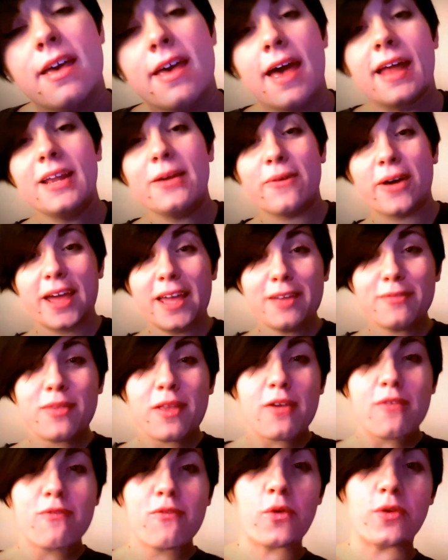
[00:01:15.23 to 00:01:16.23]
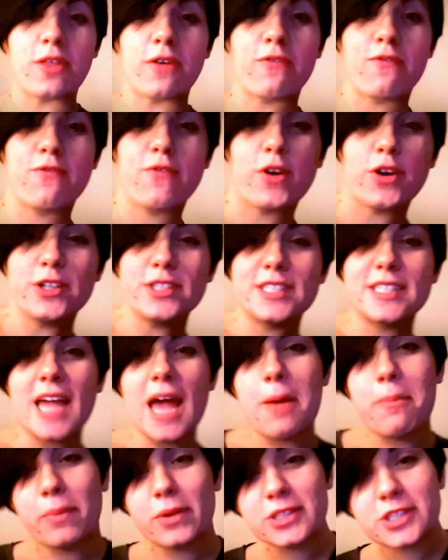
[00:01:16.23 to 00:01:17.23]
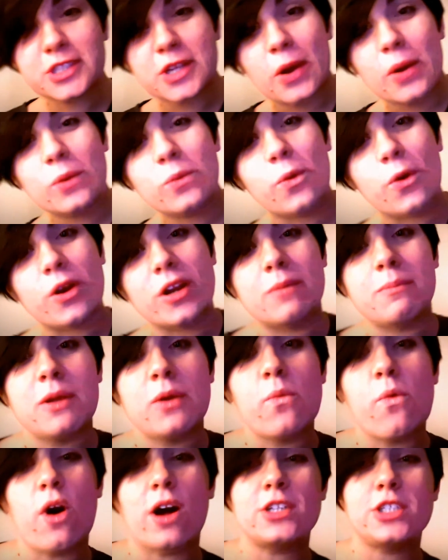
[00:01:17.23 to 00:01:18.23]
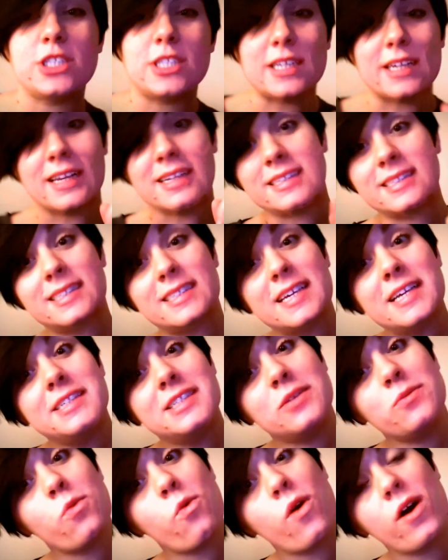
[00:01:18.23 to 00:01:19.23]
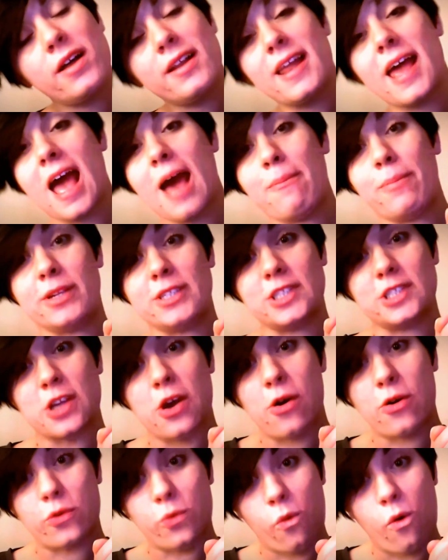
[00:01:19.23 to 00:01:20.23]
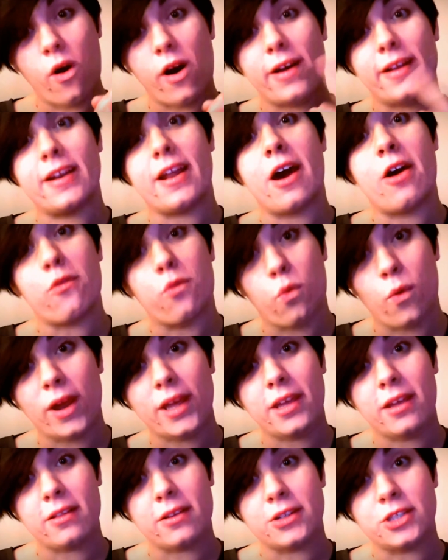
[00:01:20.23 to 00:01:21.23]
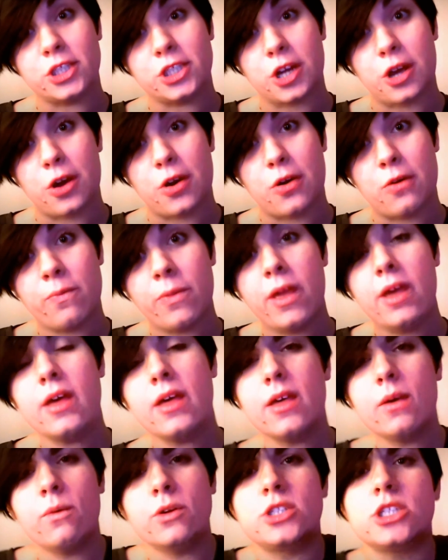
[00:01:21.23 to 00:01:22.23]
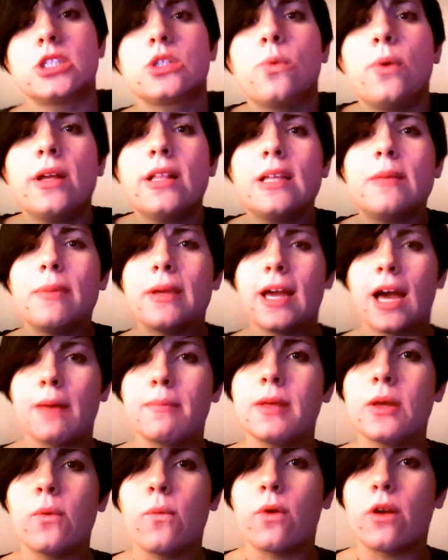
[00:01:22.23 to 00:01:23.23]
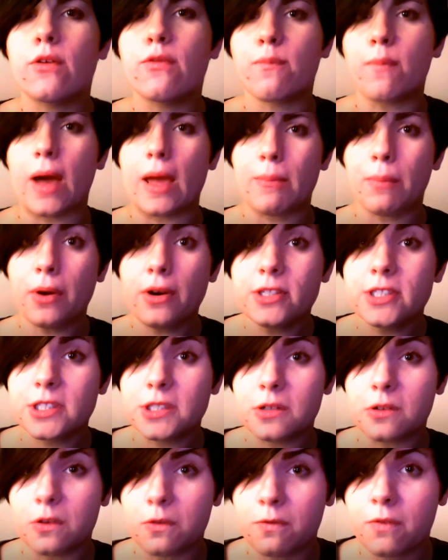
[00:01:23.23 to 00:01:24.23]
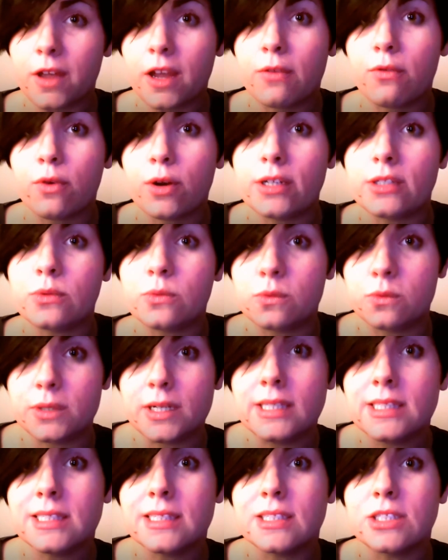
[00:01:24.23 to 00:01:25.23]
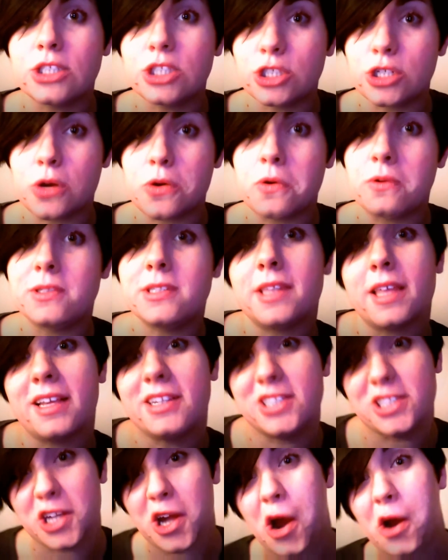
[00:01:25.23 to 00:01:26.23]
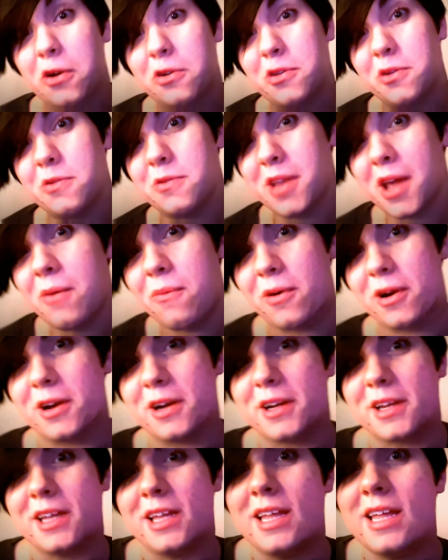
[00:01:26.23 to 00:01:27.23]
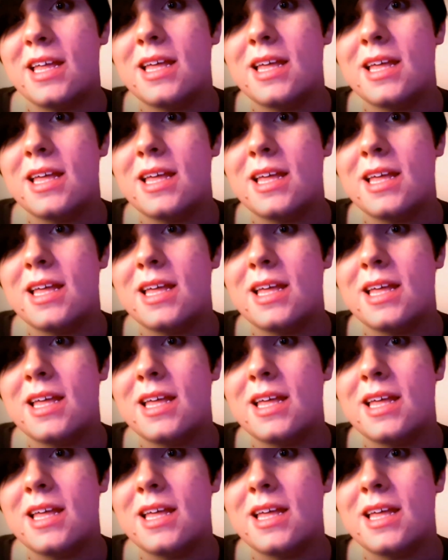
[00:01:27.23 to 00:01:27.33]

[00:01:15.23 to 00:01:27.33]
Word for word: Anyway, for the first episode, we're going to be watching Season 1, Episode 1 of Regular Show, which is quickly becoming one of my personal favorite recent shows thanks to Cartoon Network.